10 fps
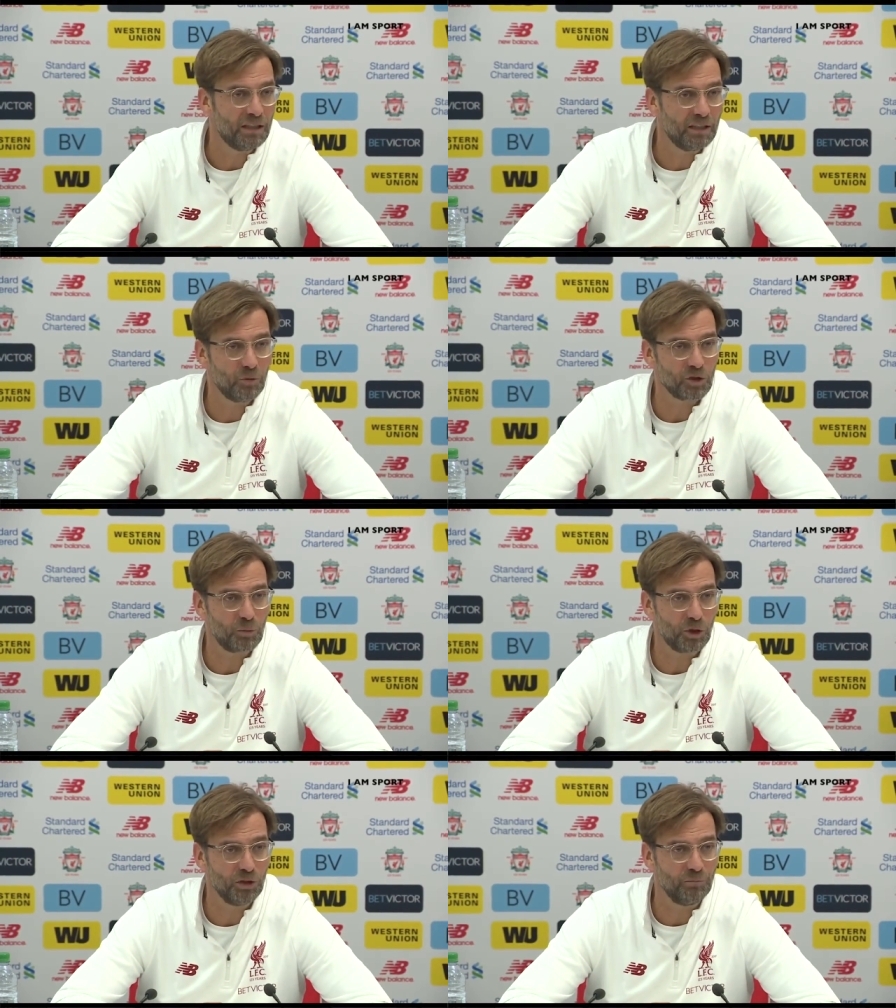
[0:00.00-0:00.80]
And he
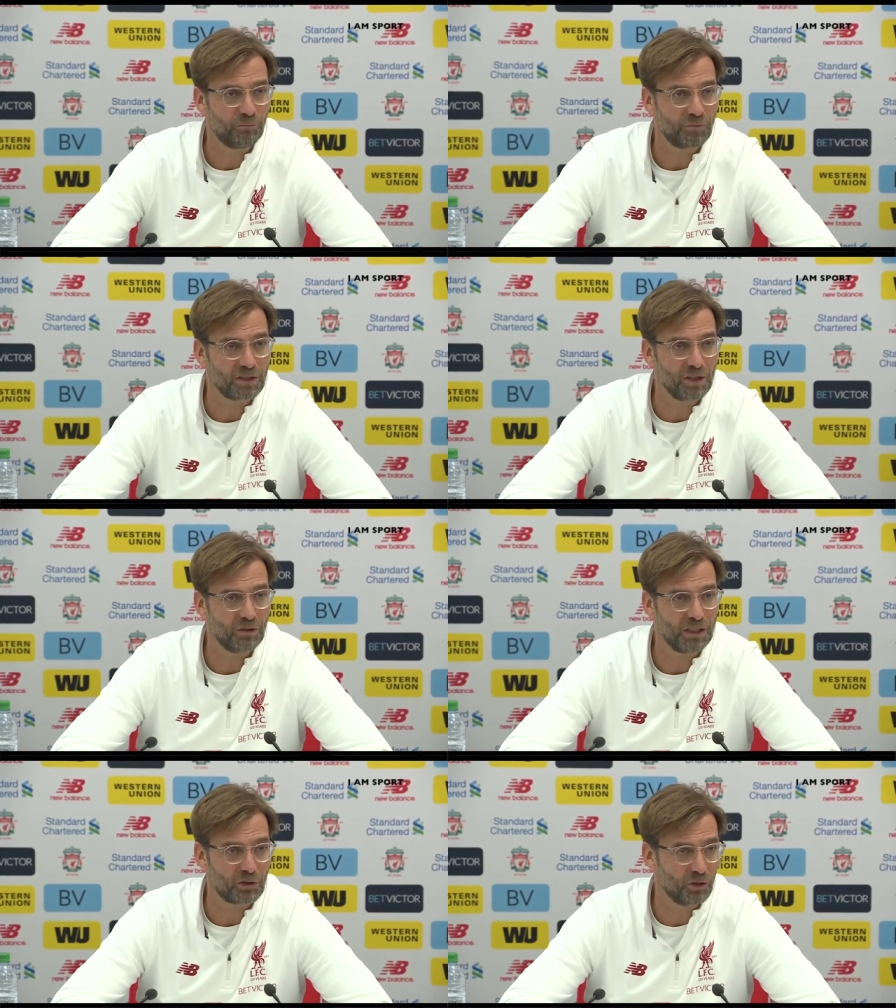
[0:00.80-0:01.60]
was spot on.
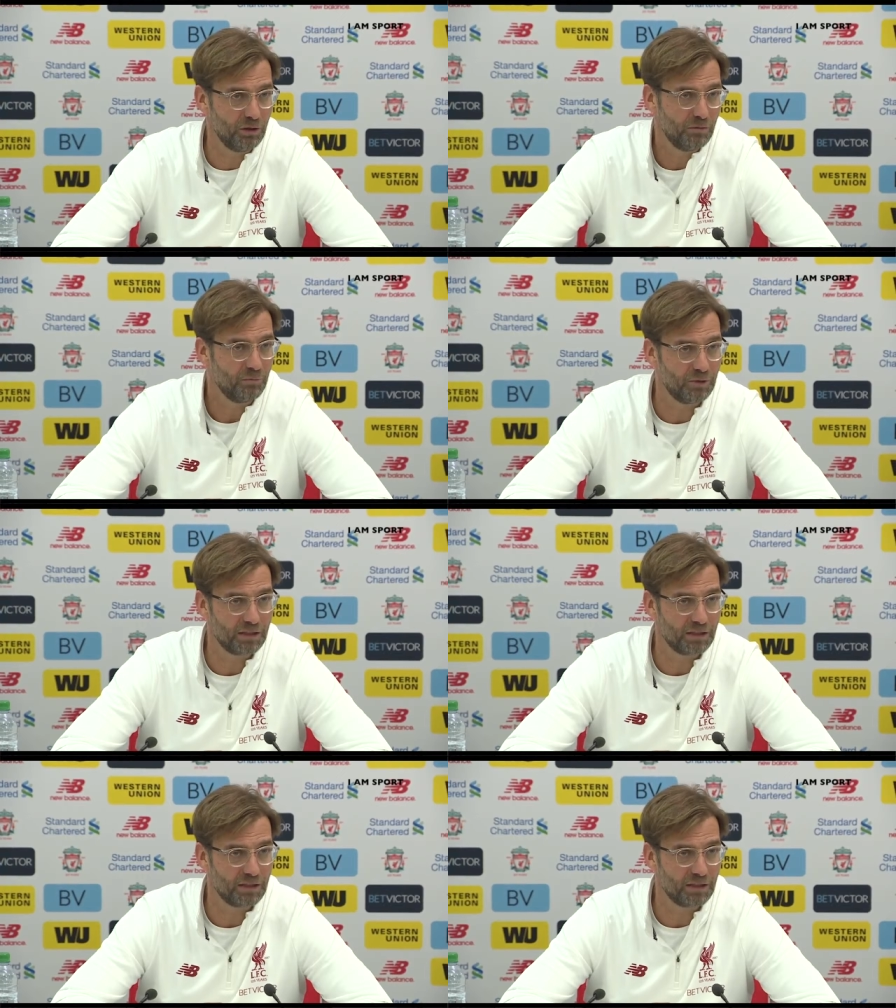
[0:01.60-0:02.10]
So that's good.